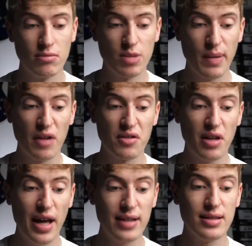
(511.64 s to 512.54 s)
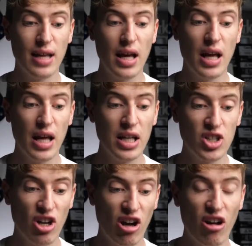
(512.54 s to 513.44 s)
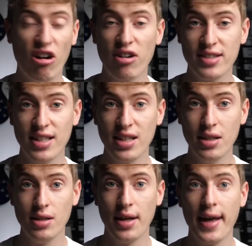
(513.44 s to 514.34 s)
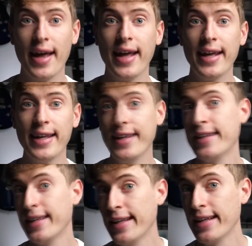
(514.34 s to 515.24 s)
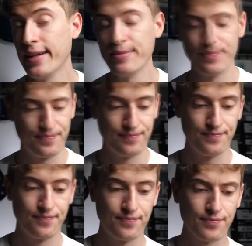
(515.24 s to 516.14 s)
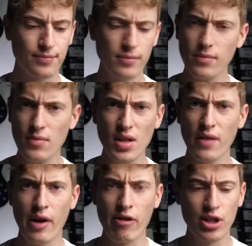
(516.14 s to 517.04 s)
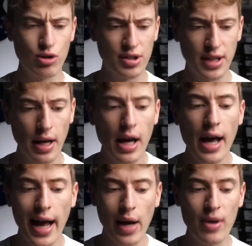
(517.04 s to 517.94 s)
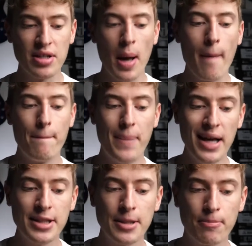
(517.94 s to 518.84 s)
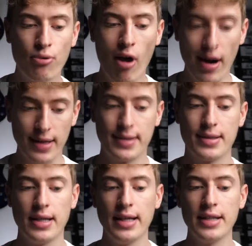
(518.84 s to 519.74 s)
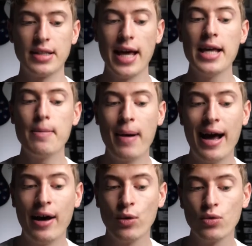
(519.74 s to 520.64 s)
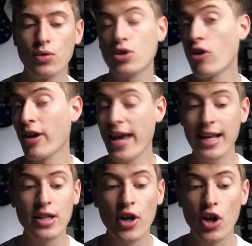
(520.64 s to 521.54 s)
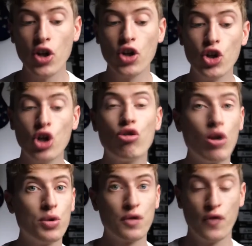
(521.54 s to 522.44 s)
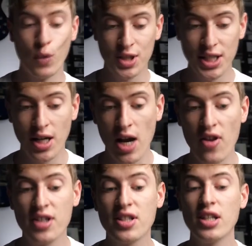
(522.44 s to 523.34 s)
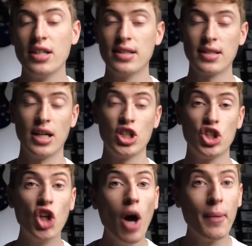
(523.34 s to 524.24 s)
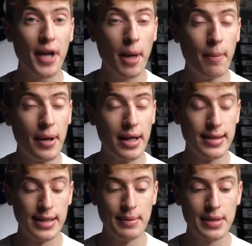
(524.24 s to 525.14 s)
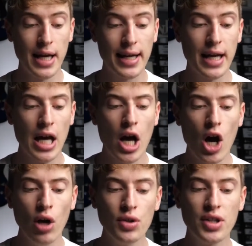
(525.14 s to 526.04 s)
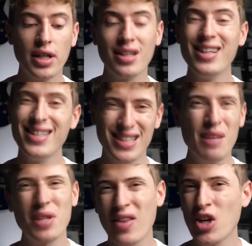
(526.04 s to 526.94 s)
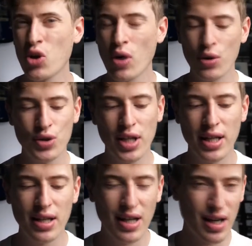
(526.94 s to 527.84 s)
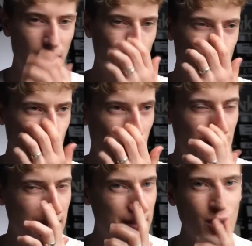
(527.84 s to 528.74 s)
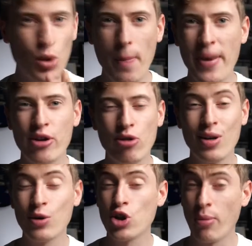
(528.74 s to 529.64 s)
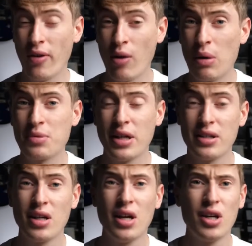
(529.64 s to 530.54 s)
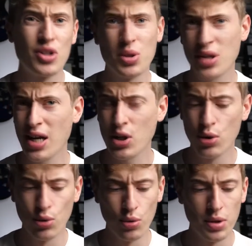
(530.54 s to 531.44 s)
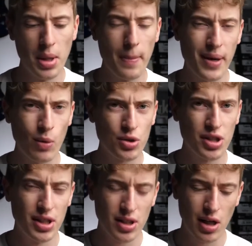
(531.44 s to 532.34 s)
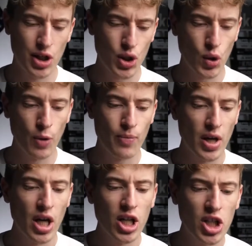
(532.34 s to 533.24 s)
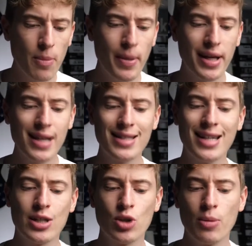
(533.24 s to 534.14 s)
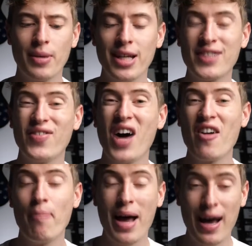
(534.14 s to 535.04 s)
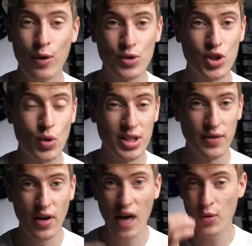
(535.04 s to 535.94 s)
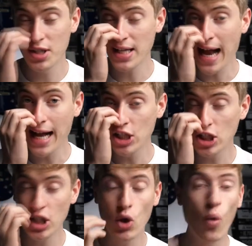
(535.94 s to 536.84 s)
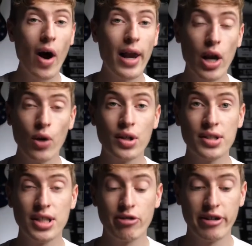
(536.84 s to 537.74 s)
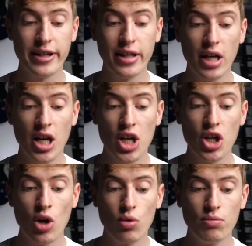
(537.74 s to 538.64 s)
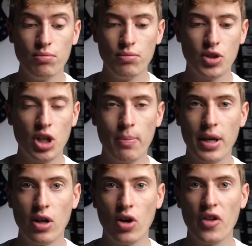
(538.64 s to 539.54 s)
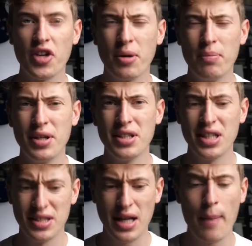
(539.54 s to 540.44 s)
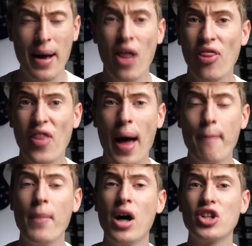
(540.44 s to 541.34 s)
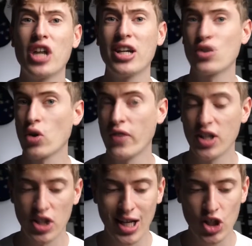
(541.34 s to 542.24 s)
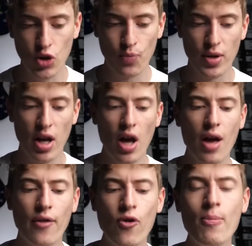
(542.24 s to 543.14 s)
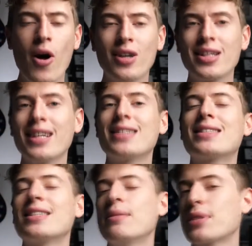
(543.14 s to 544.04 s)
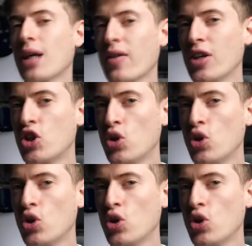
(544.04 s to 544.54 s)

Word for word: spelt S H I R T E E. Very interesting. Anyways, base price is £8, or sorry, eight euros 49 this is a german company it seems like hosting it seems like they do hosting um, it seems like you can make your own little shopify website so it's kind of cool but i wasn't entirely sure shipping international shipping is five pounds 25 which is actually quite low considering you know shipping on other companies is about that much and it's not even international Free marketing, it seems like they